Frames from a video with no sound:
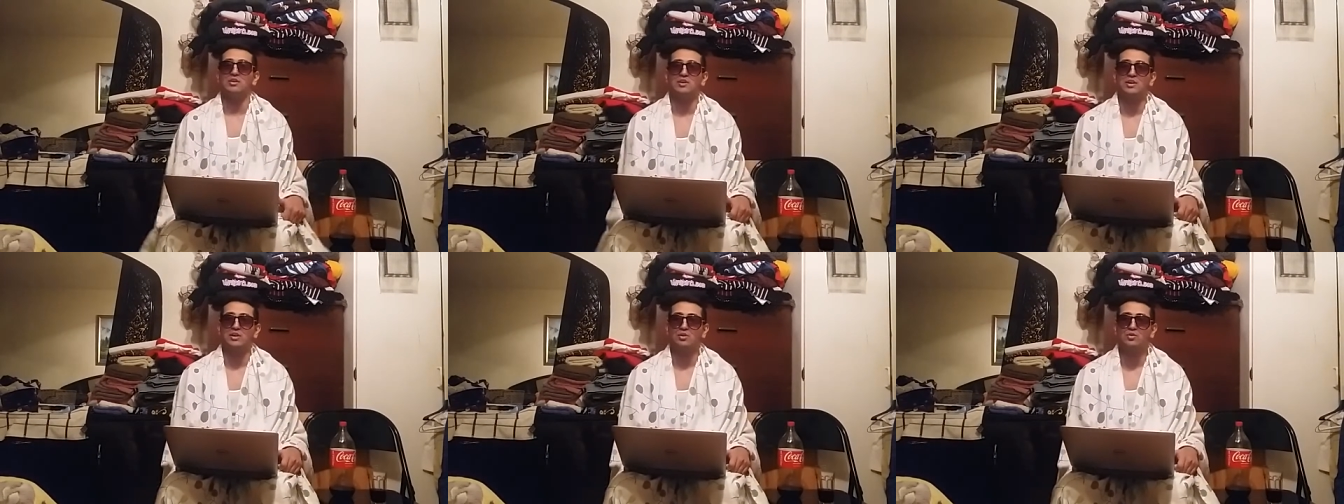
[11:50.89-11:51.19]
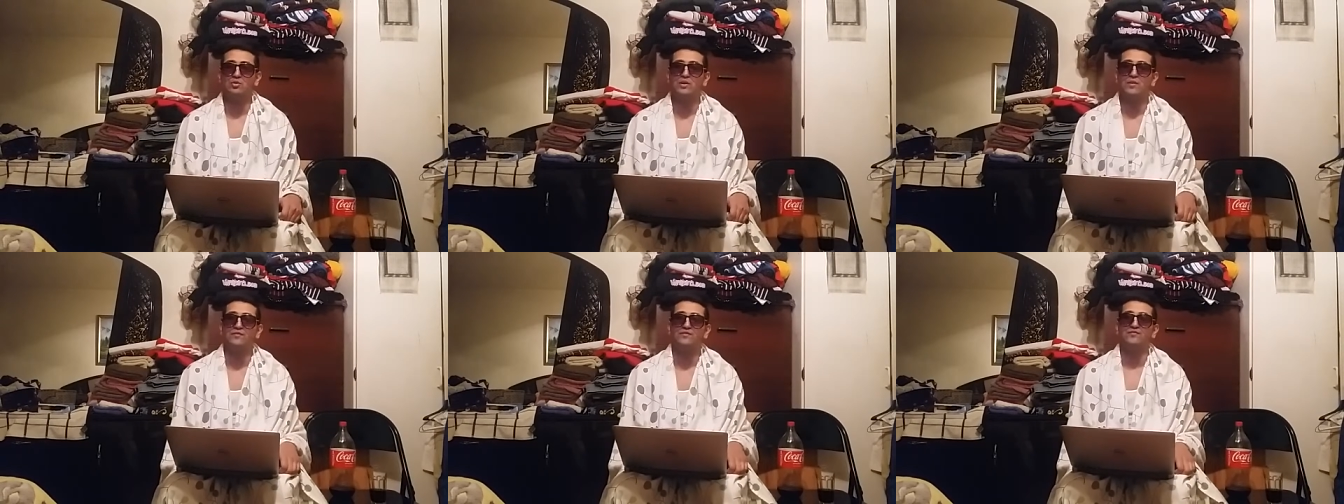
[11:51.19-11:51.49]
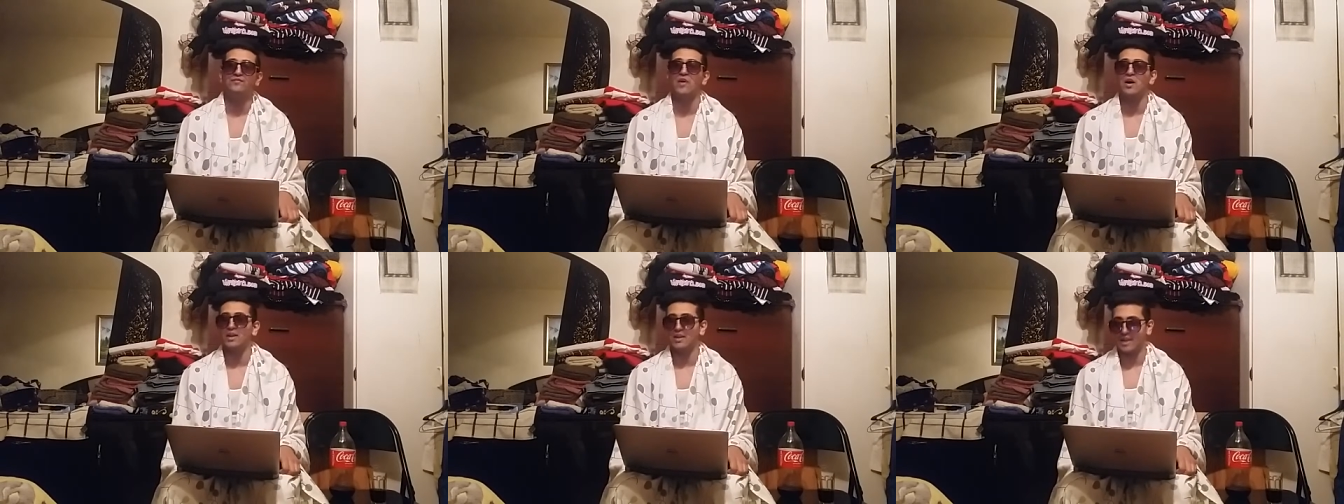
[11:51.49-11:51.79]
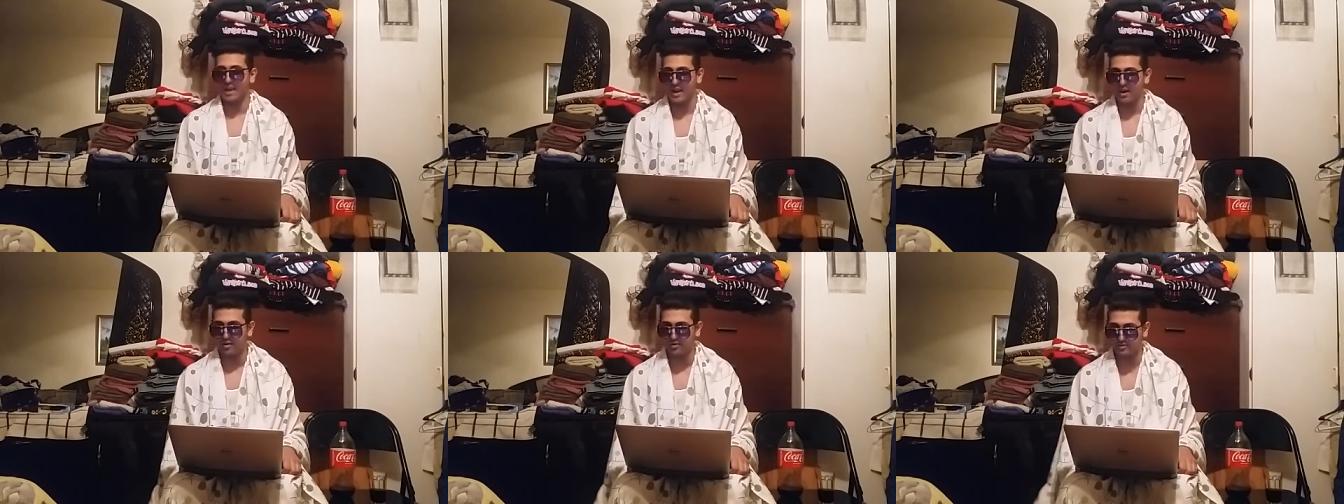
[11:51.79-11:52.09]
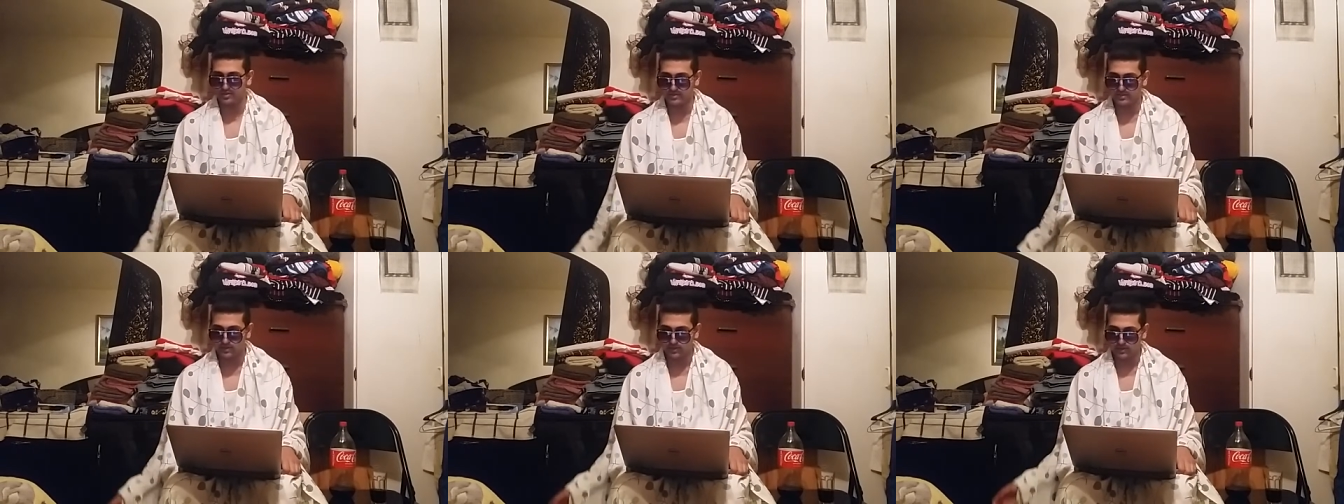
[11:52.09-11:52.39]
And, like, who the fuck
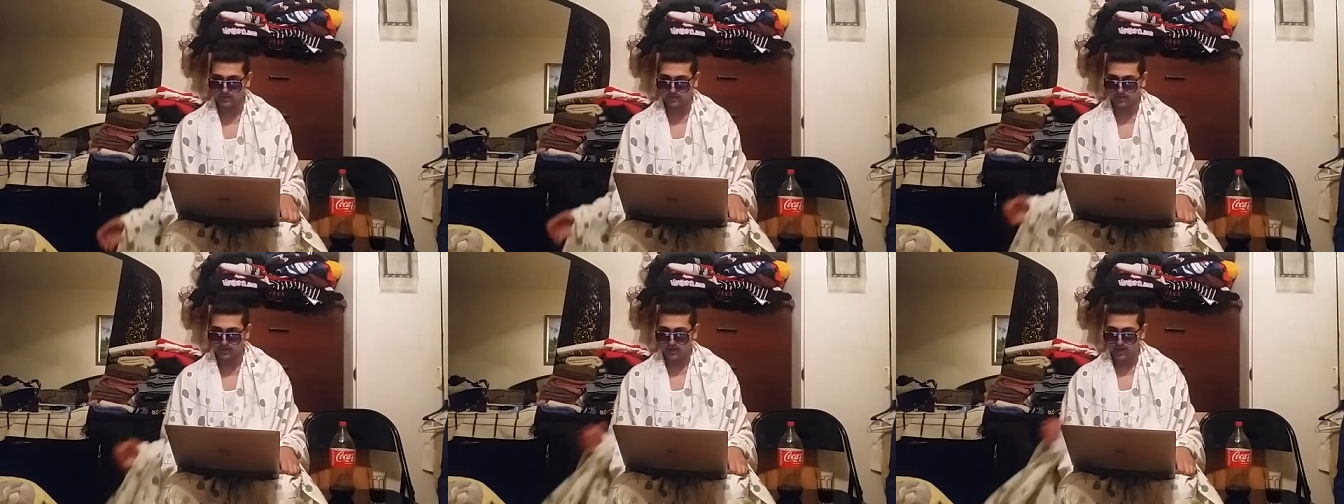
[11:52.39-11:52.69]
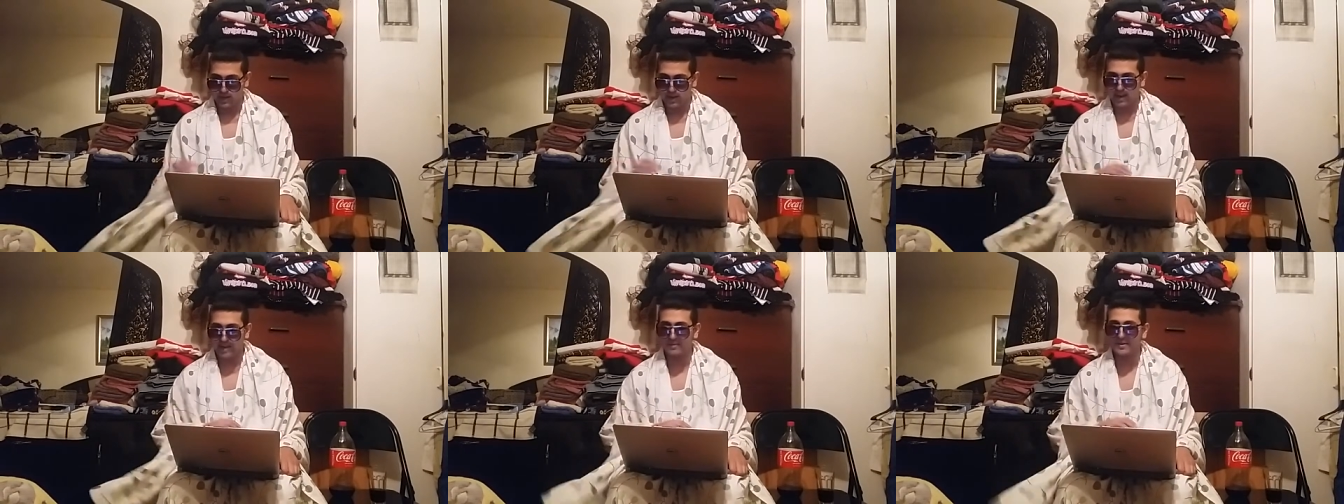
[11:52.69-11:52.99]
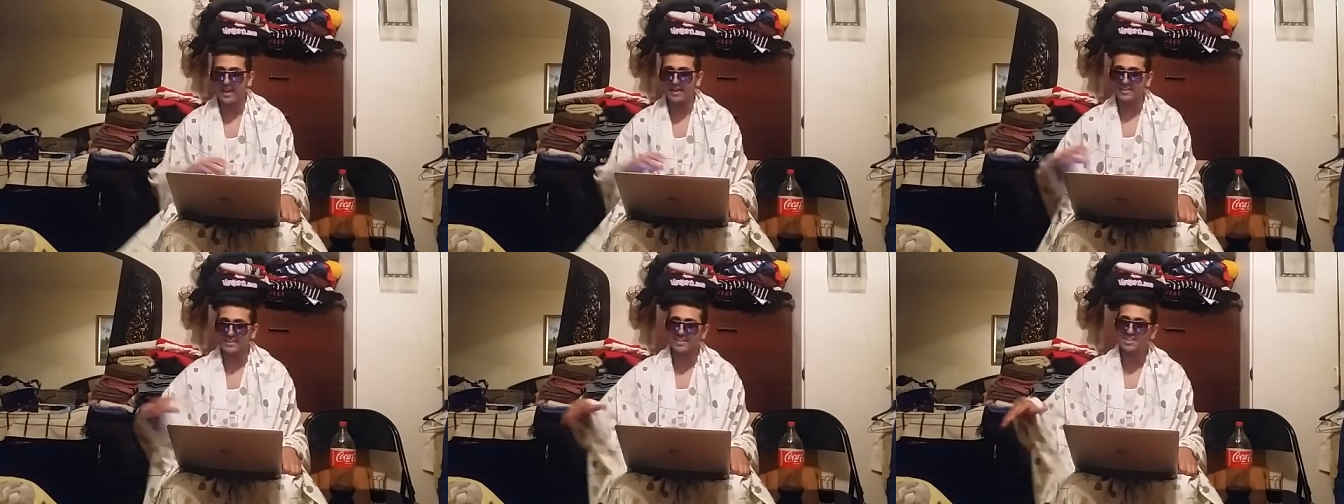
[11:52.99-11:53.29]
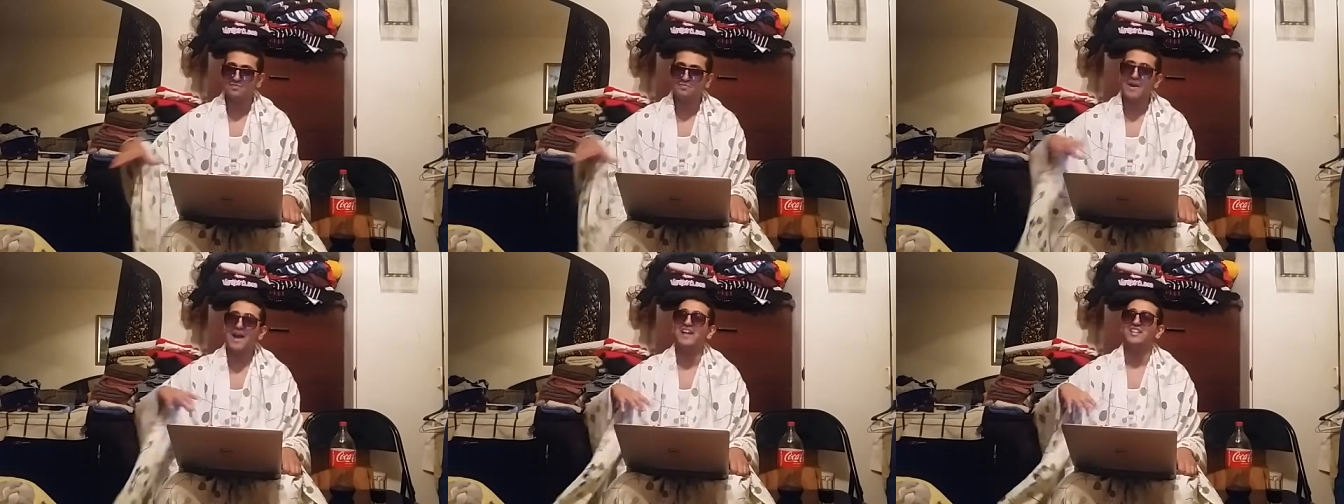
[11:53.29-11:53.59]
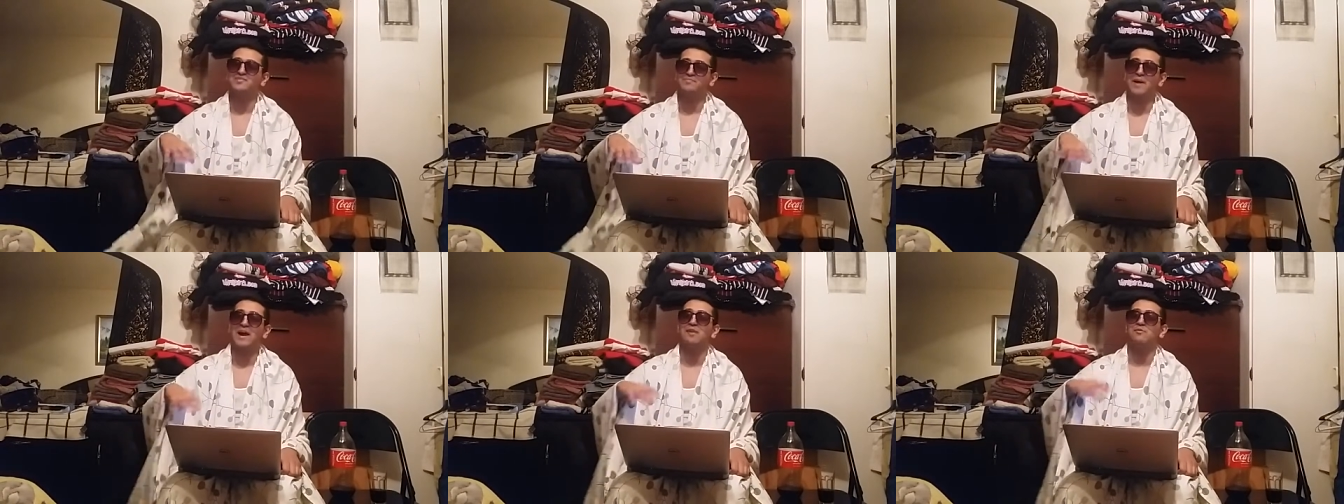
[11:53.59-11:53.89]
cares? And, yeah, this
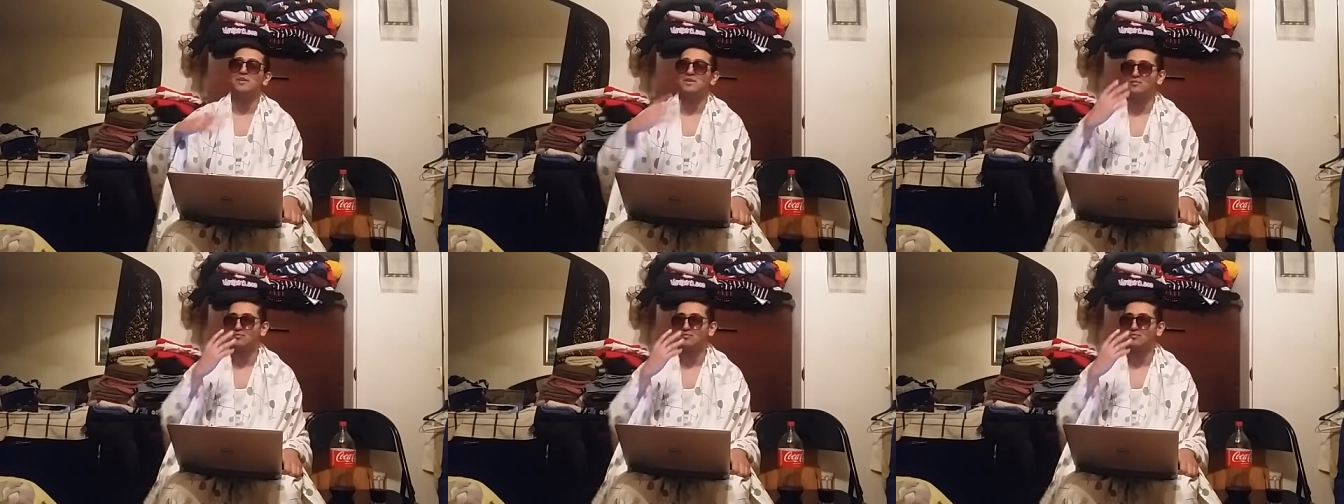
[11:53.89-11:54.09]
match, by the